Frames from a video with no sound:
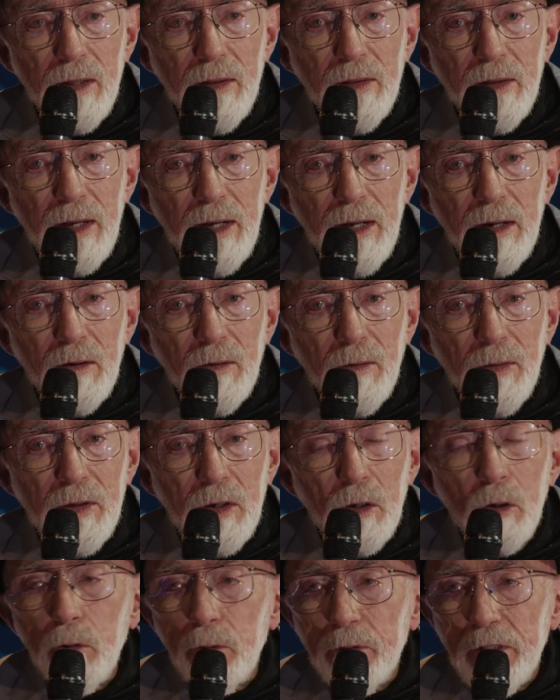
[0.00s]
they are the
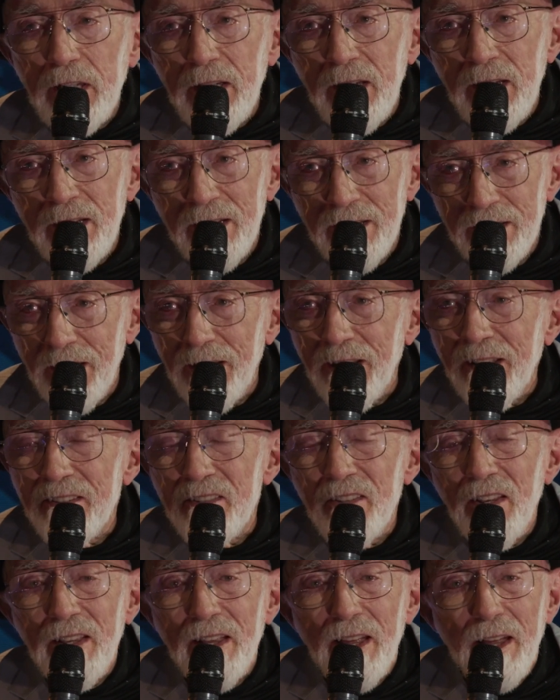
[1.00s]
only
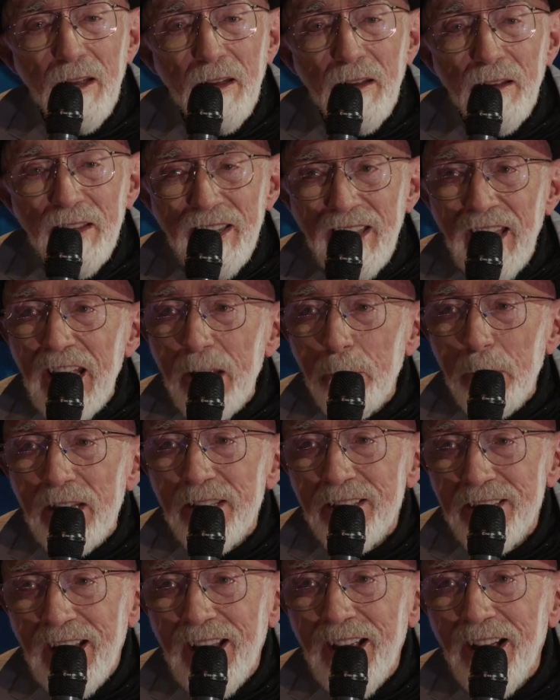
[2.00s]
game
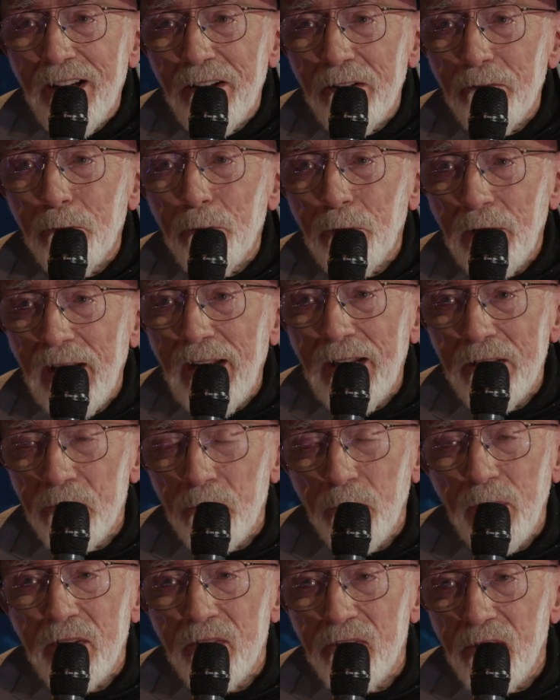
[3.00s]
in town for
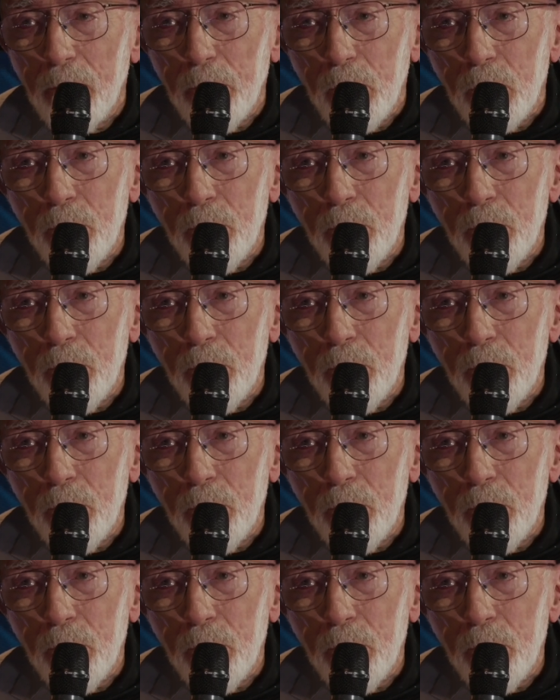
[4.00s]
answering some